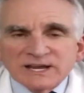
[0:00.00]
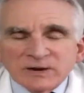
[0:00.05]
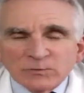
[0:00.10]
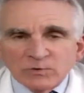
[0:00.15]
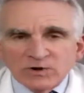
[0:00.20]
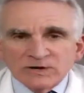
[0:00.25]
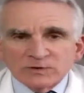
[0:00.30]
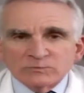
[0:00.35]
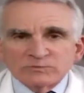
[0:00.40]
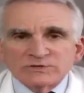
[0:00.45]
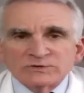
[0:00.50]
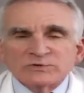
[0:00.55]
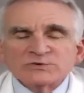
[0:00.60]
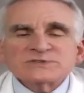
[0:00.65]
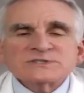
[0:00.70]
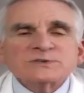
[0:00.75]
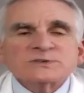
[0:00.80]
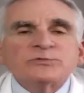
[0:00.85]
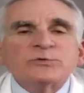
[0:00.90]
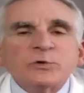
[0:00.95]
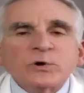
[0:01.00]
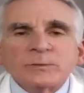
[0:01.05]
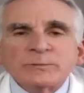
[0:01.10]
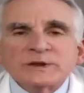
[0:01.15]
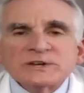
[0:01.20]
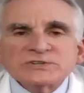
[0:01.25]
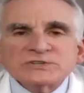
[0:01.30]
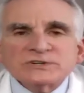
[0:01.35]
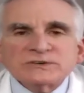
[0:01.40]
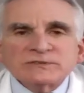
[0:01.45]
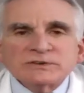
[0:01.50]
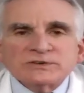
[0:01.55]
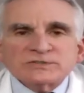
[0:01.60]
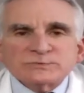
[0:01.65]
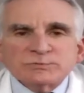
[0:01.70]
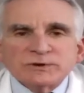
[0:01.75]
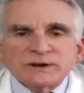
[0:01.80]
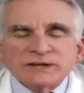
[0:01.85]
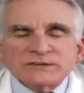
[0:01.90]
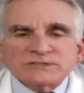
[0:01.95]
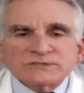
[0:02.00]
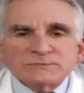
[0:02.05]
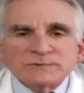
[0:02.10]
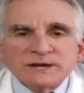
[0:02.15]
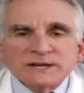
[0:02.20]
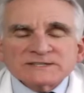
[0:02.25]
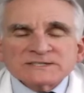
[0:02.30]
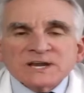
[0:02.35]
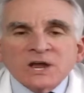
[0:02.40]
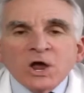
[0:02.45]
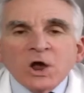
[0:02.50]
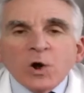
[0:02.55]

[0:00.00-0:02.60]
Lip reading: and want to reduce the formation of those brown spots,